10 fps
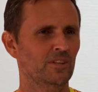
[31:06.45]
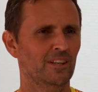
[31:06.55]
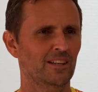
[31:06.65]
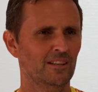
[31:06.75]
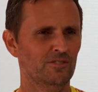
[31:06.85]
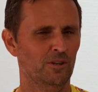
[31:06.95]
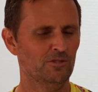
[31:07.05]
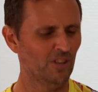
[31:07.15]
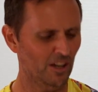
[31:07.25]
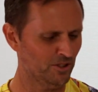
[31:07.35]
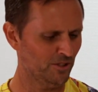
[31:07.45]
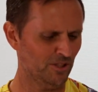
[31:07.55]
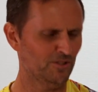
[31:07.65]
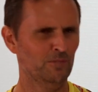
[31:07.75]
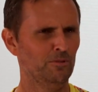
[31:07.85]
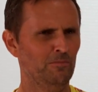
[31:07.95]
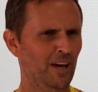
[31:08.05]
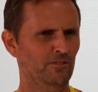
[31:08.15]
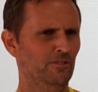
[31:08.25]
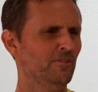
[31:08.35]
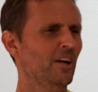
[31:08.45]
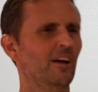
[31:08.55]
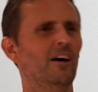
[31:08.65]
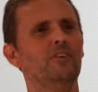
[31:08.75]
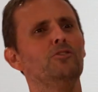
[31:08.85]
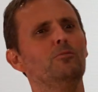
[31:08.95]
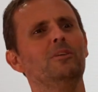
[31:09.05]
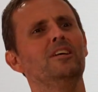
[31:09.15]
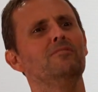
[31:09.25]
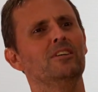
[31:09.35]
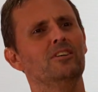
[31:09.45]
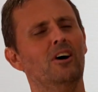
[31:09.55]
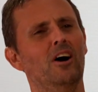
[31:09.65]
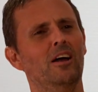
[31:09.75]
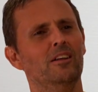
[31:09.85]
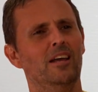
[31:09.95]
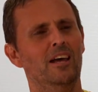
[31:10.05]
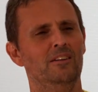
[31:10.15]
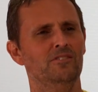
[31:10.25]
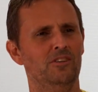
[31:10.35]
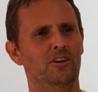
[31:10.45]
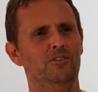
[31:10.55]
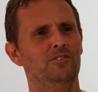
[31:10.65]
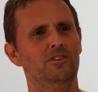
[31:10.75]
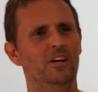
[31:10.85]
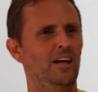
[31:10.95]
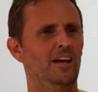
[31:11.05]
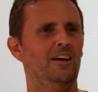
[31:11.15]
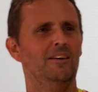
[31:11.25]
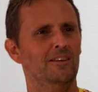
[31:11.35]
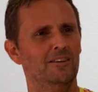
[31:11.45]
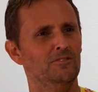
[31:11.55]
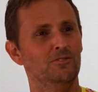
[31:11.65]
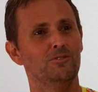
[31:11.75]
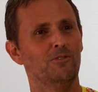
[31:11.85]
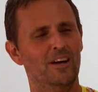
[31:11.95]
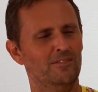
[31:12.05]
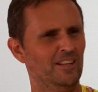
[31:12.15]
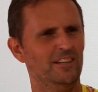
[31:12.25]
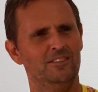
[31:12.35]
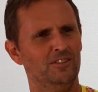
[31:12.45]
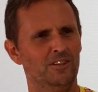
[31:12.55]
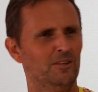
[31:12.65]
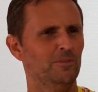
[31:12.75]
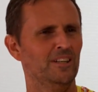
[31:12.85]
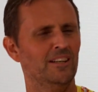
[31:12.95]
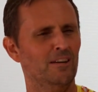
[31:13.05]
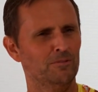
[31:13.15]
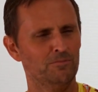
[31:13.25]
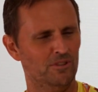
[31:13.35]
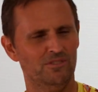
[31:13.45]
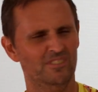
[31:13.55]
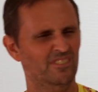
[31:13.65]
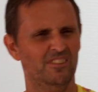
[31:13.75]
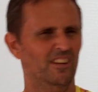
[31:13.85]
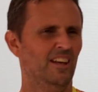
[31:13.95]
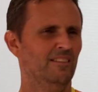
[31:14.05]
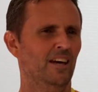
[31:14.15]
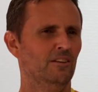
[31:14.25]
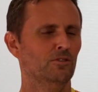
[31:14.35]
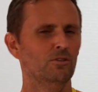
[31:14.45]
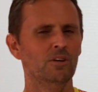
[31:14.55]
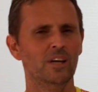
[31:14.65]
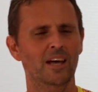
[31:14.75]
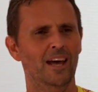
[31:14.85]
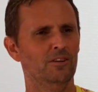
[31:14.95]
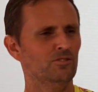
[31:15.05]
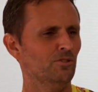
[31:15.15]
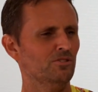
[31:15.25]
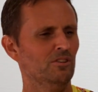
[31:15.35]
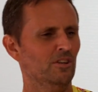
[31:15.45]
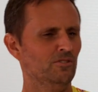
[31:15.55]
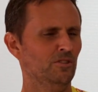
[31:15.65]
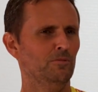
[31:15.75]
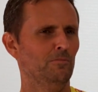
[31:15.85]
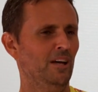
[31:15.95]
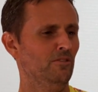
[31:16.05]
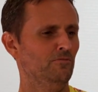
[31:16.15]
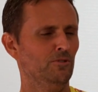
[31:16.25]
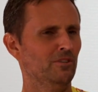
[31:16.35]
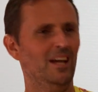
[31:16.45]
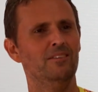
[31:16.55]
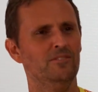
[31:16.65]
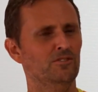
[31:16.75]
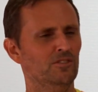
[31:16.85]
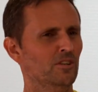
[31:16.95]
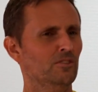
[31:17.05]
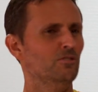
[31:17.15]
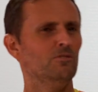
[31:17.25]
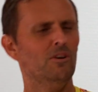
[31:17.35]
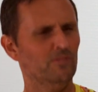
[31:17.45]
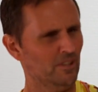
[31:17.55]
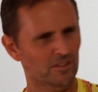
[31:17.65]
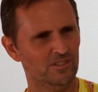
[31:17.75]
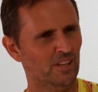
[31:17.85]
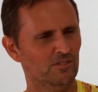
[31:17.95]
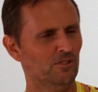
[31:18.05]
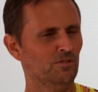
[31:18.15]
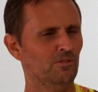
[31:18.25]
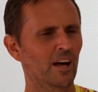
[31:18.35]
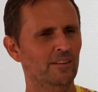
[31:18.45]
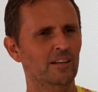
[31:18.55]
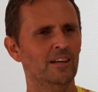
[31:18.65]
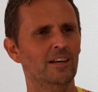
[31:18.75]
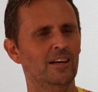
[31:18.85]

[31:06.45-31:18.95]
Mm. So it's not just a simple matter of you believe in God and so you're going to uh, do the right thing and you're going to be a loving person. It's not like that at all. And it's also not a simple matter if you're an atheist, you're going to do the wrong thing because that's not true either.